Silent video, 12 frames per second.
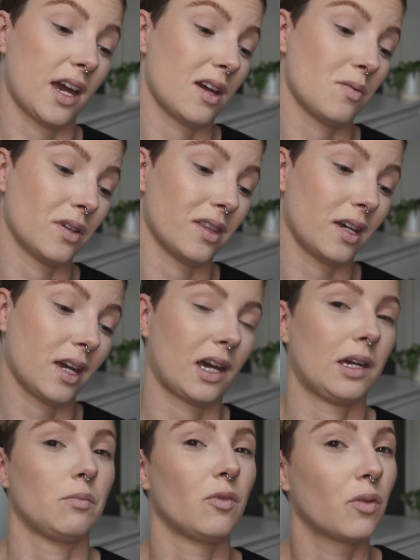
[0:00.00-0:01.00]
one that
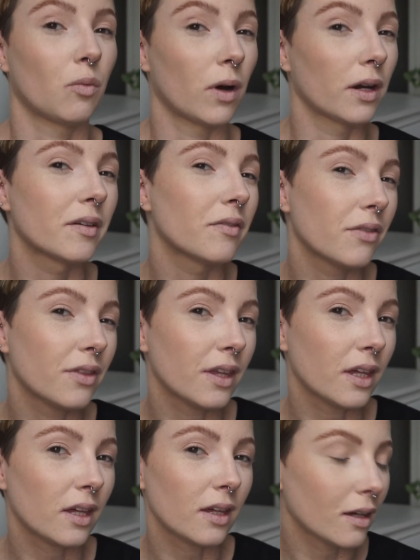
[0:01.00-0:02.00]
came with one of
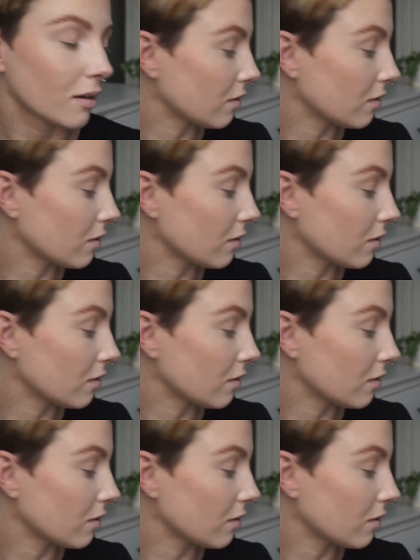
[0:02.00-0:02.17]
the